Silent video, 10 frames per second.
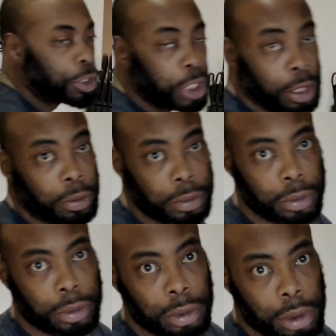So
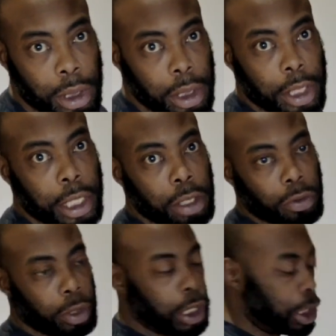the
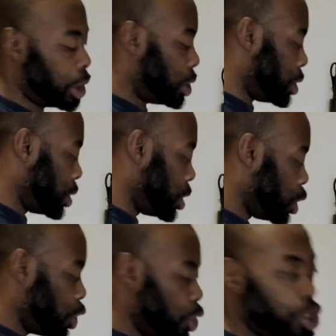ingredients:
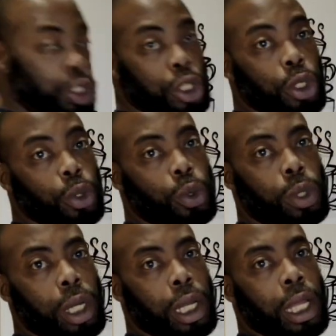
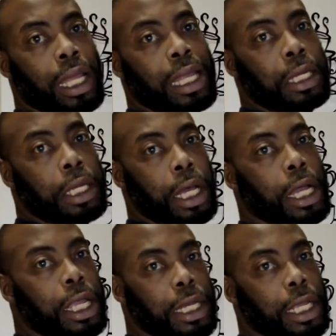2
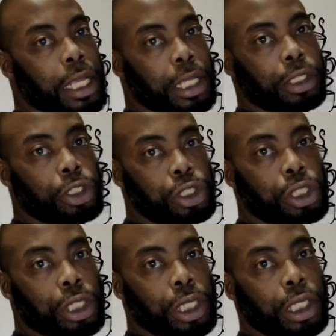
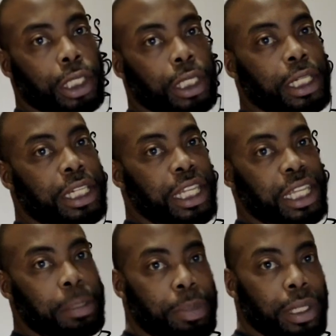9-inch
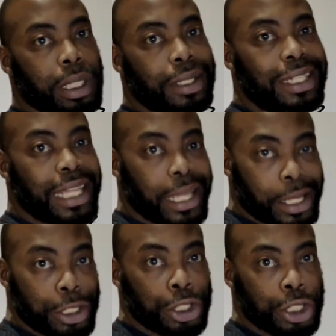deep
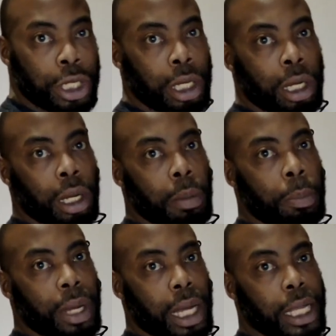dish
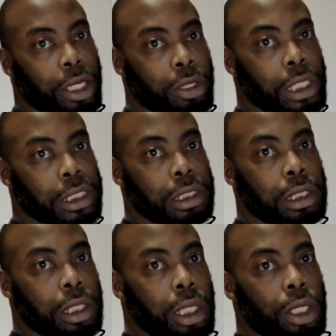pie
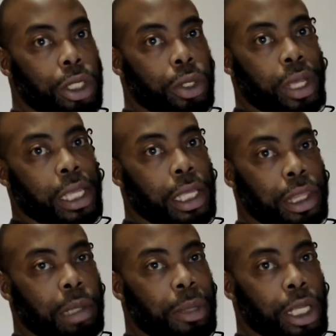crust. You can
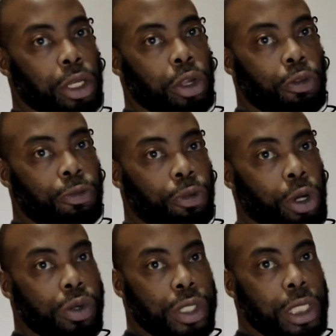get them in your
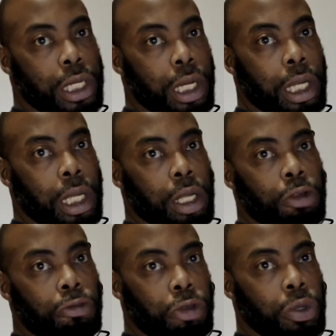frozen
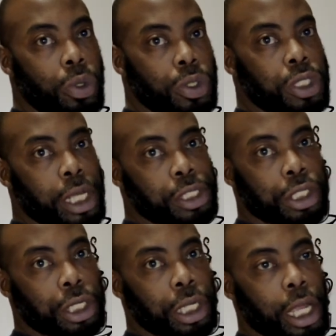food
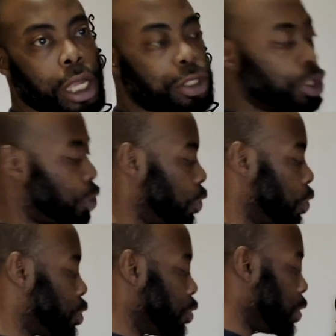section at your
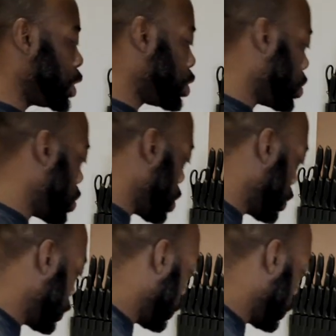grocery store.